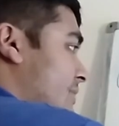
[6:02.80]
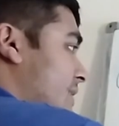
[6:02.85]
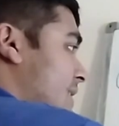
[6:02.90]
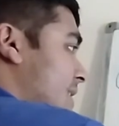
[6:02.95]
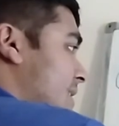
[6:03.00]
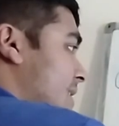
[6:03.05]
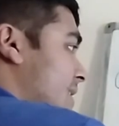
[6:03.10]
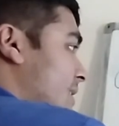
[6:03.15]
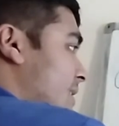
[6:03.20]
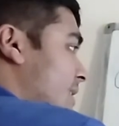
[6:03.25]
of
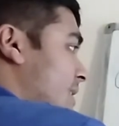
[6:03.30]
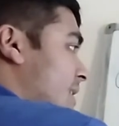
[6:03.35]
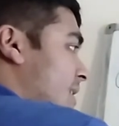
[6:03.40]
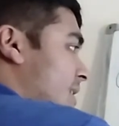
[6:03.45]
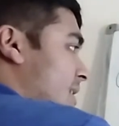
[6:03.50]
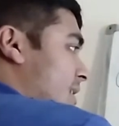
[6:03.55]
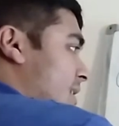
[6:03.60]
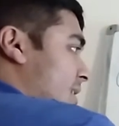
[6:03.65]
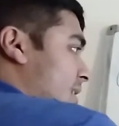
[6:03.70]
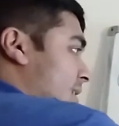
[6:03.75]
theta.
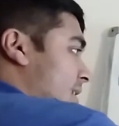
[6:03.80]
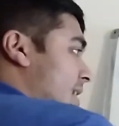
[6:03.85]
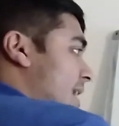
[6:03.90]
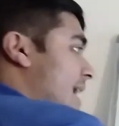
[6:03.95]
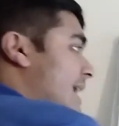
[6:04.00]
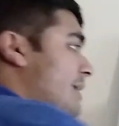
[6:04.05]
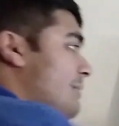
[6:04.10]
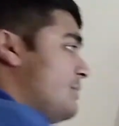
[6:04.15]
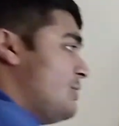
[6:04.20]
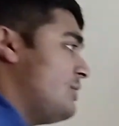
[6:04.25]

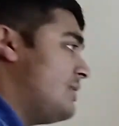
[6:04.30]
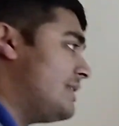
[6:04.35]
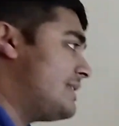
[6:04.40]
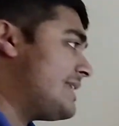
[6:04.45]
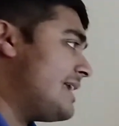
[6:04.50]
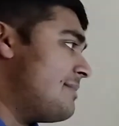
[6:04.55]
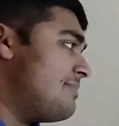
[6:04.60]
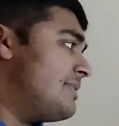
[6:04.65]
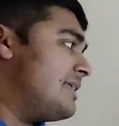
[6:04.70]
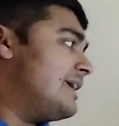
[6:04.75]
And then we do the
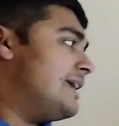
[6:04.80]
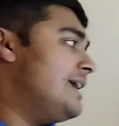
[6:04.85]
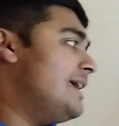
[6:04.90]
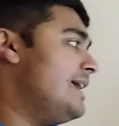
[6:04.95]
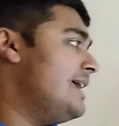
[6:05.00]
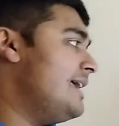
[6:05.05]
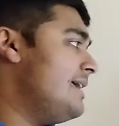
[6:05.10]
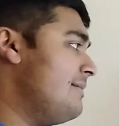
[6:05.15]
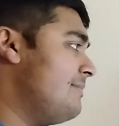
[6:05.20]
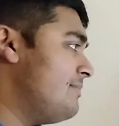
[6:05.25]
same thing
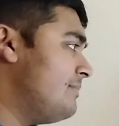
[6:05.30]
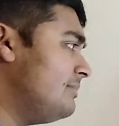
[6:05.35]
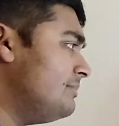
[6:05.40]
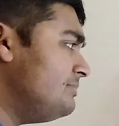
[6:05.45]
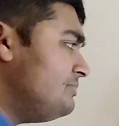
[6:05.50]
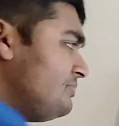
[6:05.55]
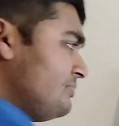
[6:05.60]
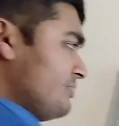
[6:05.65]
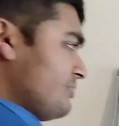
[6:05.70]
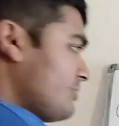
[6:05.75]
here.
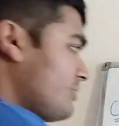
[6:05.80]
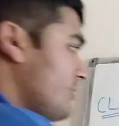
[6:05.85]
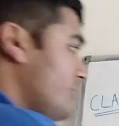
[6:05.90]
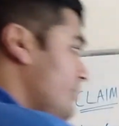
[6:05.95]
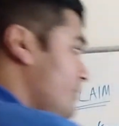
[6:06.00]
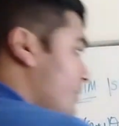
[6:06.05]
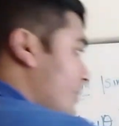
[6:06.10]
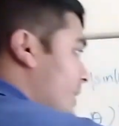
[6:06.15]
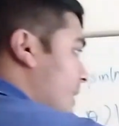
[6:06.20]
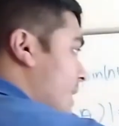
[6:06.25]

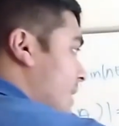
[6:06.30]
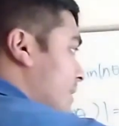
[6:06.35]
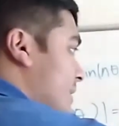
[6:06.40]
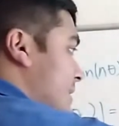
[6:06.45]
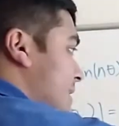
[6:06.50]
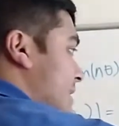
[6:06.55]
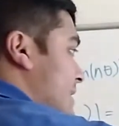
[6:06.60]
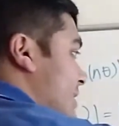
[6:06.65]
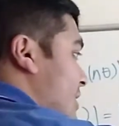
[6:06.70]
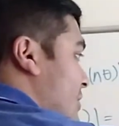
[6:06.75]

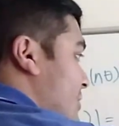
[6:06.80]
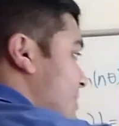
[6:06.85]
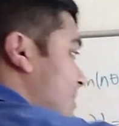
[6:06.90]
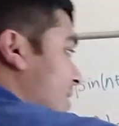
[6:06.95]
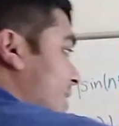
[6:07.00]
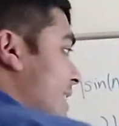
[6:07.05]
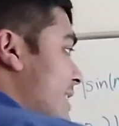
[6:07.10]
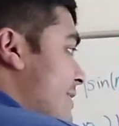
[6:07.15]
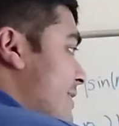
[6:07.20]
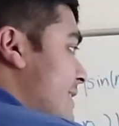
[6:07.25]
This is
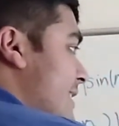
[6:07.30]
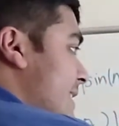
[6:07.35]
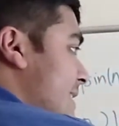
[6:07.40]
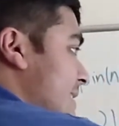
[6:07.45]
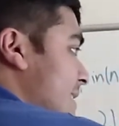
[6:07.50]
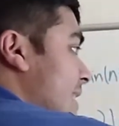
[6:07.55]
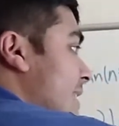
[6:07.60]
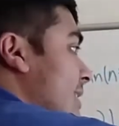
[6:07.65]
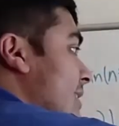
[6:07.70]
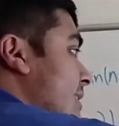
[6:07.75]
cosine and
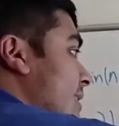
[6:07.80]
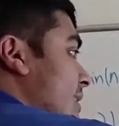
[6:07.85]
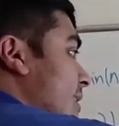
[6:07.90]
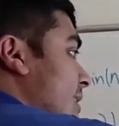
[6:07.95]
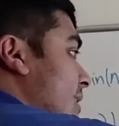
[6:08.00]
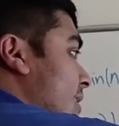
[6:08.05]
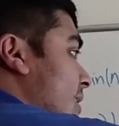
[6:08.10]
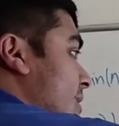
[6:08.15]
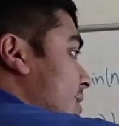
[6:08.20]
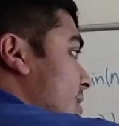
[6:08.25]
theta
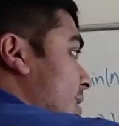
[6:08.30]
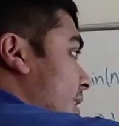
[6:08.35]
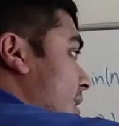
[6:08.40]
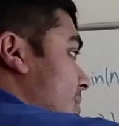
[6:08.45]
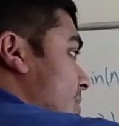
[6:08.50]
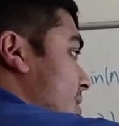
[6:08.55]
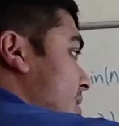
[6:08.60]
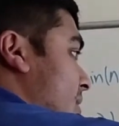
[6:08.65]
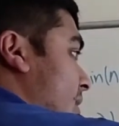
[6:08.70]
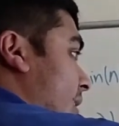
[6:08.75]

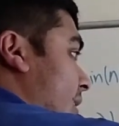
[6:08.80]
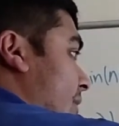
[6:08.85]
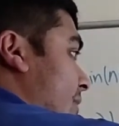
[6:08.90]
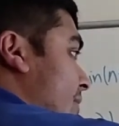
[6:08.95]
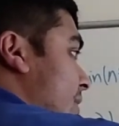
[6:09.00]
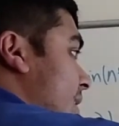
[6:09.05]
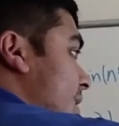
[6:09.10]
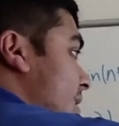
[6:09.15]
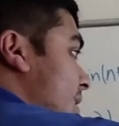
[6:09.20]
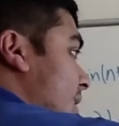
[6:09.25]
times sine of
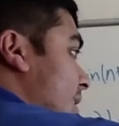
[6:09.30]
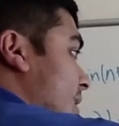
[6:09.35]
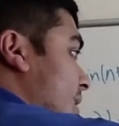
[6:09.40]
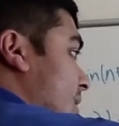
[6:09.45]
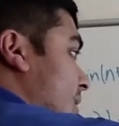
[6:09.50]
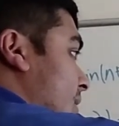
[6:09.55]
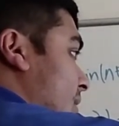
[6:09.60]
theta.